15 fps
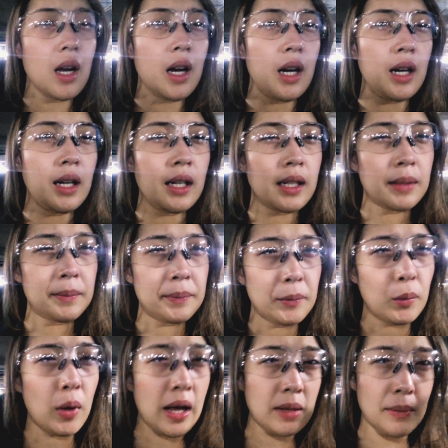
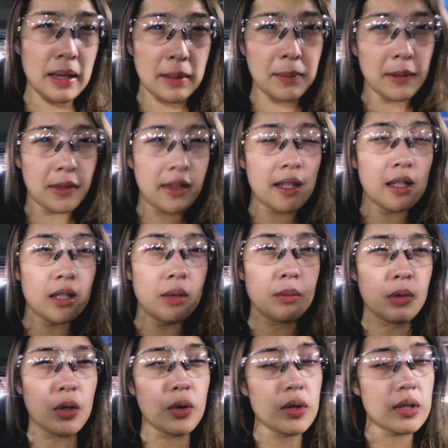While my epithelium
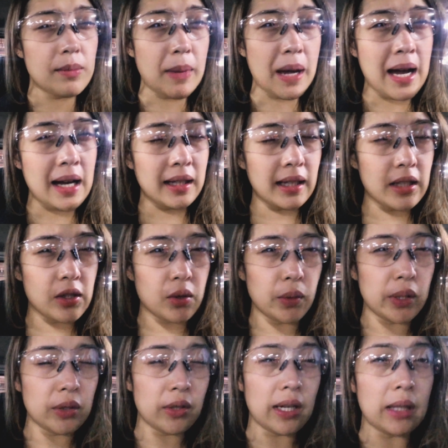grows back, it's
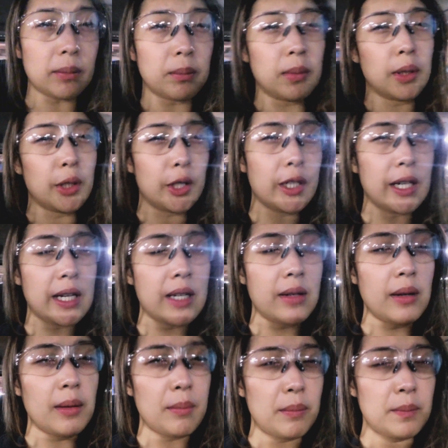going to get blurry,
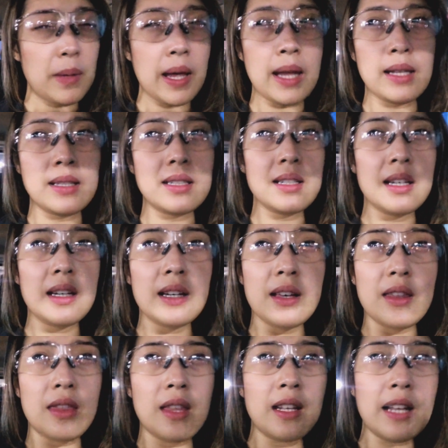and
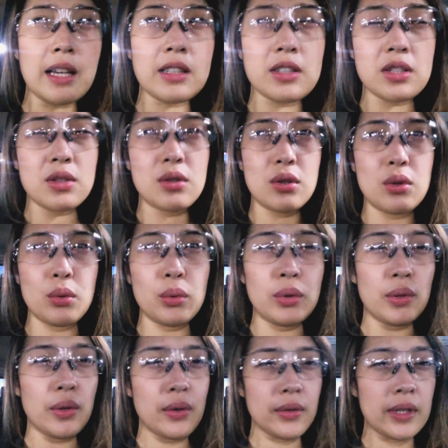the next 2
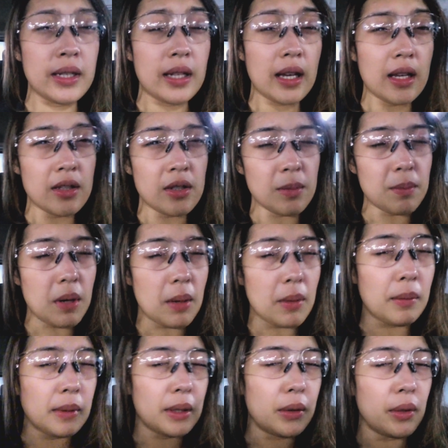to 3 days are
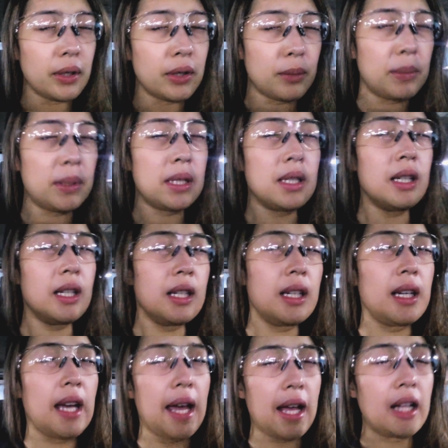probably going to be
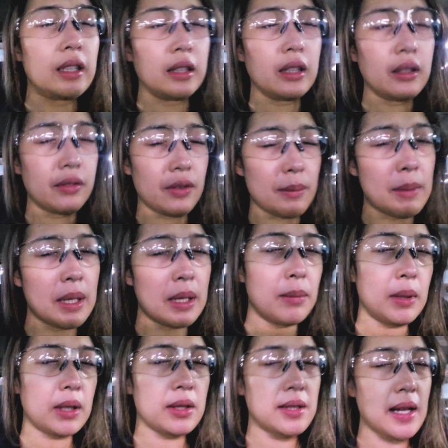hell for me,
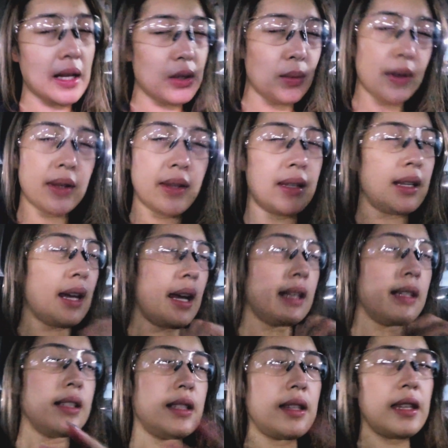because that's when the
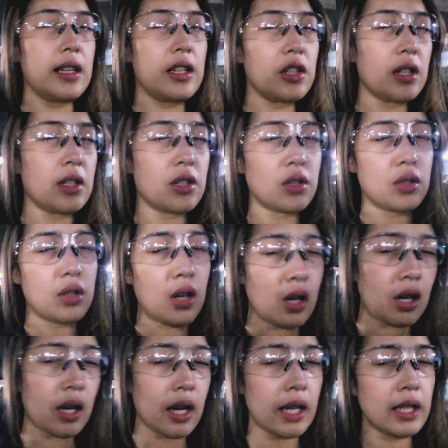anesthesia is
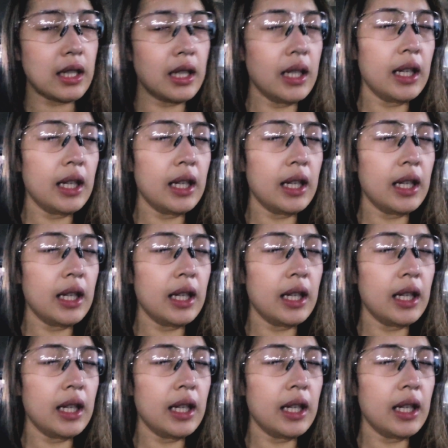gone,